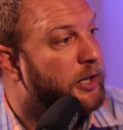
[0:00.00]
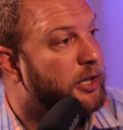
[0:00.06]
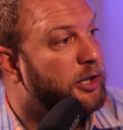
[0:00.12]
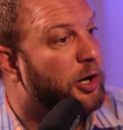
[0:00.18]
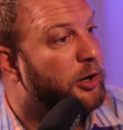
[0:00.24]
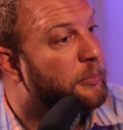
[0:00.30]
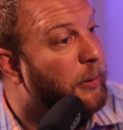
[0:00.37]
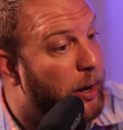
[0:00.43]

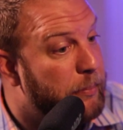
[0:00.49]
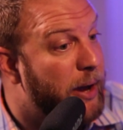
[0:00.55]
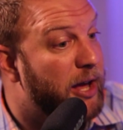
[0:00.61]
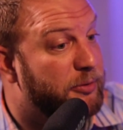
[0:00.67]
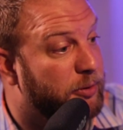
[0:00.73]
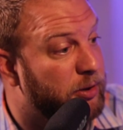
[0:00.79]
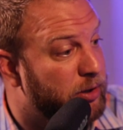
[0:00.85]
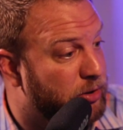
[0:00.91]
You know, and my
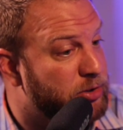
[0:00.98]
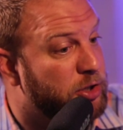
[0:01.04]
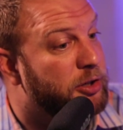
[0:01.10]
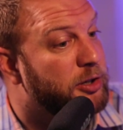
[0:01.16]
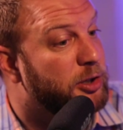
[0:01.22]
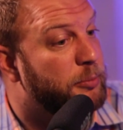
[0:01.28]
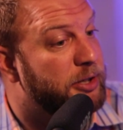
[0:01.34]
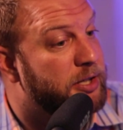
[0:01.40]
path
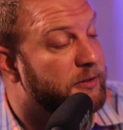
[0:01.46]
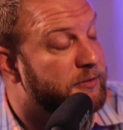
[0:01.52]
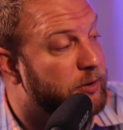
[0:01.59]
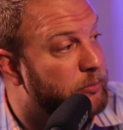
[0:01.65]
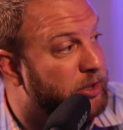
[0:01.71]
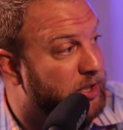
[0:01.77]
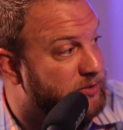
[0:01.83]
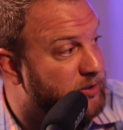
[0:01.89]
turned a little bit
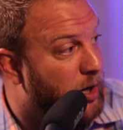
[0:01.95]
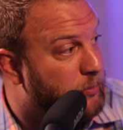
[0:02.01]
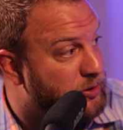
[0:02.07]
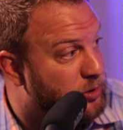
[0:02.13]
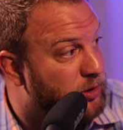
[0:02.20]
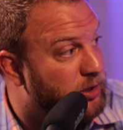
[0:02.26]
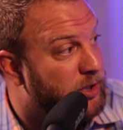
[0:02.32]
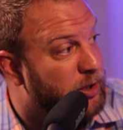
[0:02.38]
differently because an
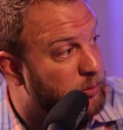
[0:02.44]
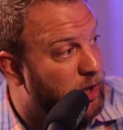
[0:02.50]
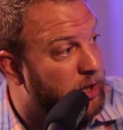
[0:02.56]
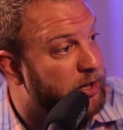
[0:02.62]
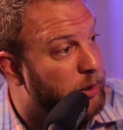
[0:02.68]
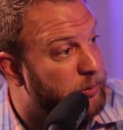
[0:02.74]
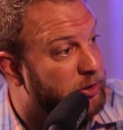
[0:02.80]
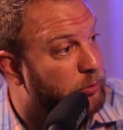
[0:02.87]
opportunity
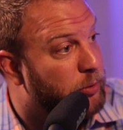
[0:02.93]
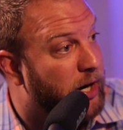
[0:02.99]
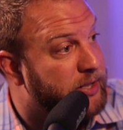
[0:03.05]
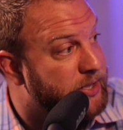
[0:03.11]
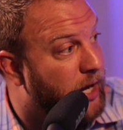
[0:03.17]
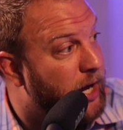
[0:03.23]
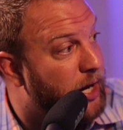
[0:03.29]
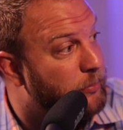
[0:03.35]
ended up at the
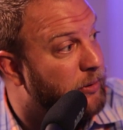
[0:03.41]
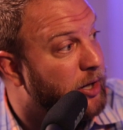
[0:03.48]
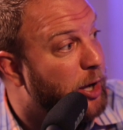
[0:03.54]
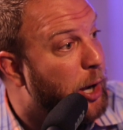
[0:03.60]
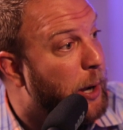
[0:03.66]
right time.